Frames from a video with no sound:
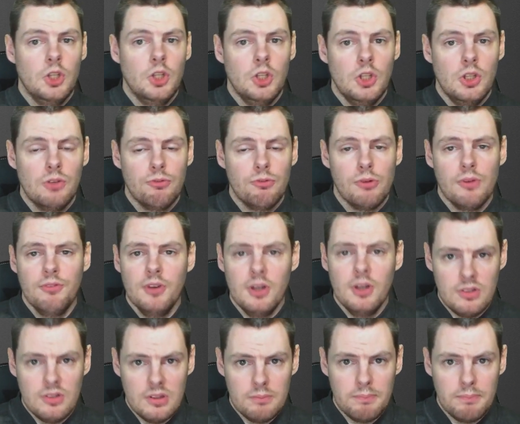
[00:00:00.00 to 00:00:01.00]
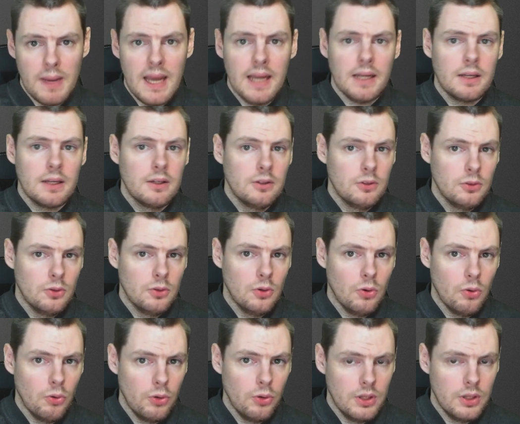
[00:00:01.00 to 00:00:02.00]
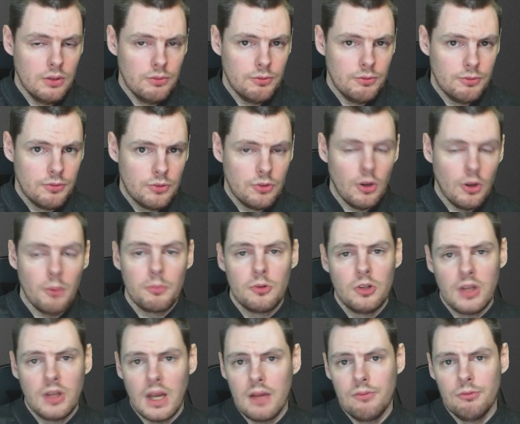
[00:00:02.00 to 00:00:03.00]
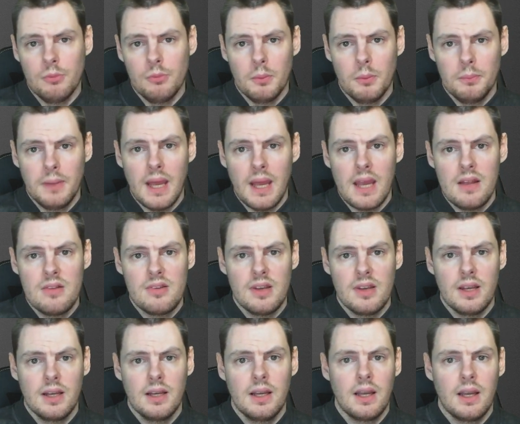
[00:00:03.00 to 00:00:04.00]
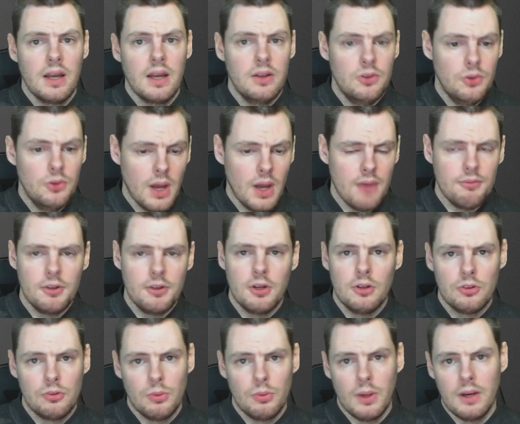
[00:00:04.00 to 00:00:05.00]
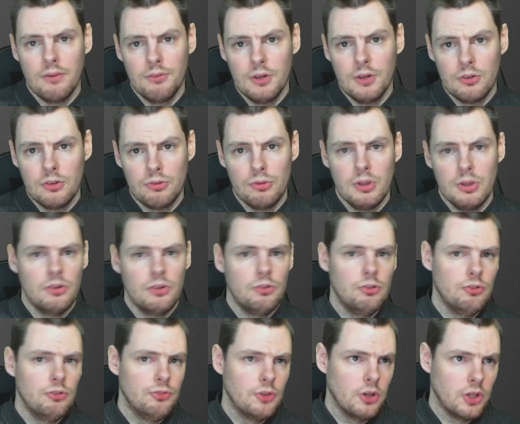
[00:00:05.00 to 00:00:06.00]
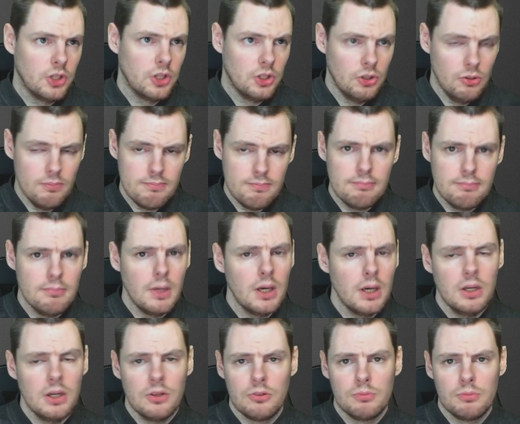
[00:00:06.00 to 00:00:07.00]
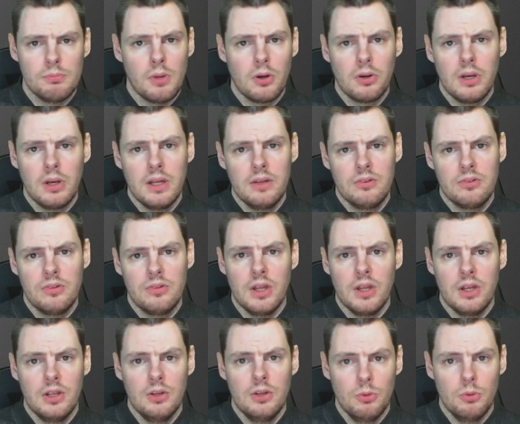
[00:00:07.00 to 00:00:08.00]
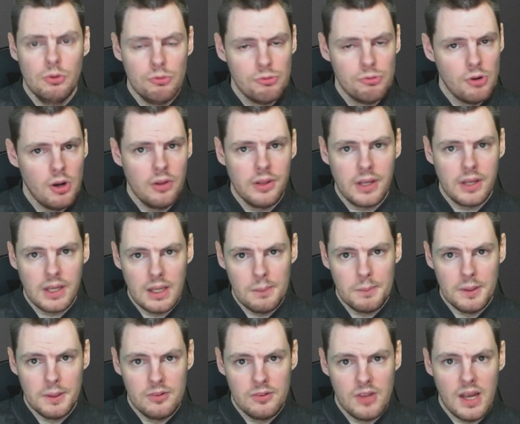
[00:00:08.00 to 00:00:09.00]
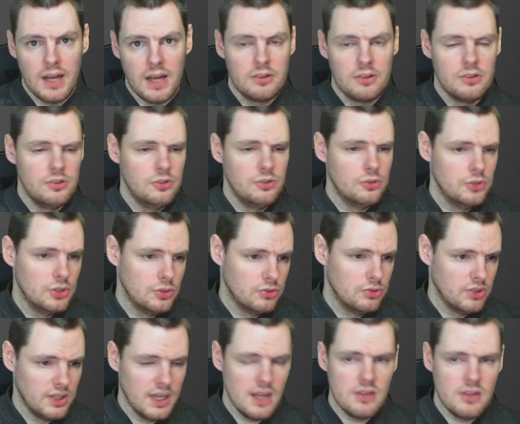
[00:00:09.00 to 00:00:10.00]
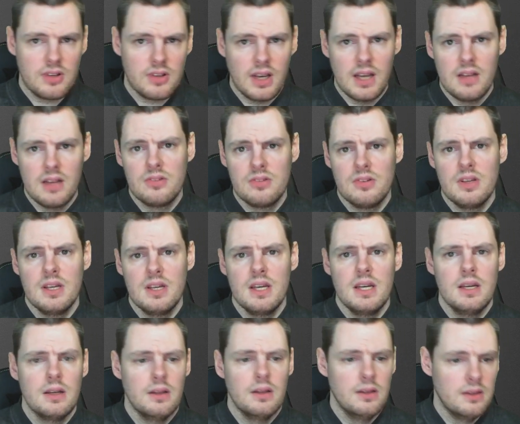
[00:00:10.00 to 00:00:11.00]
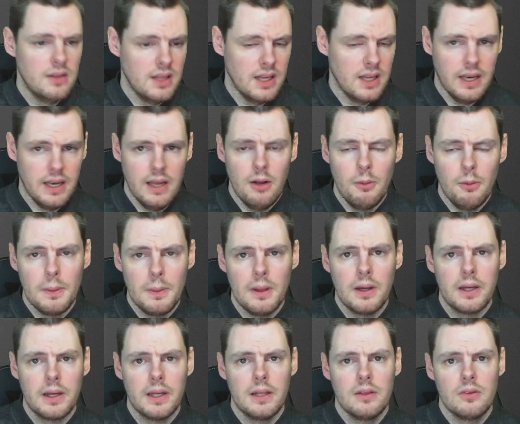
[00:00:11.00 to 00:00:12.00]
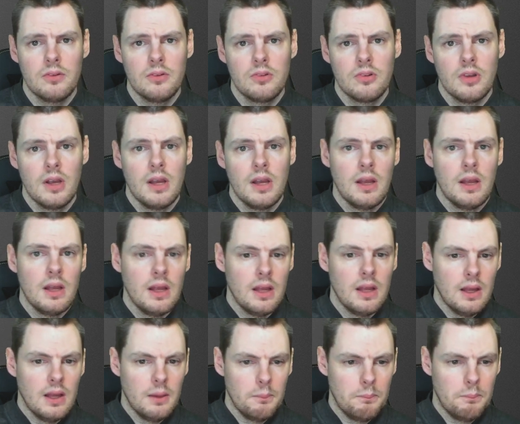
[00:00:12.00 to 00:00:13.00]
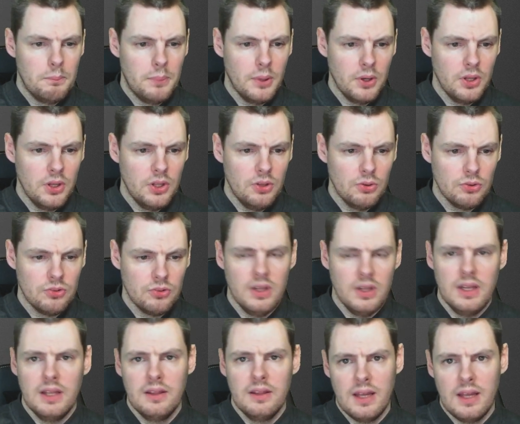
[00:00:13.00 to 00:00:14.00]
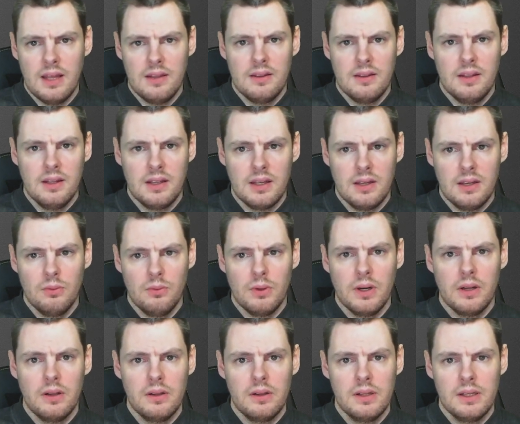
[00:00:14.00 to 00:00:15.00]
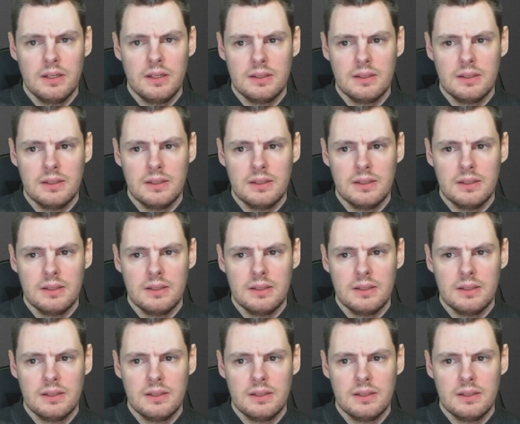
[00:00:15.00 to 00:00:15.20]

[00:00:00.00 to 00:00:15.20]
you've reverted back, or you've stopped your game from updating, and you haven't gone to Anniversary because you've got a humongous mod list that you would rather keep intact and you're using SKSE and DLL plugins, but you're sitting there thinking, well,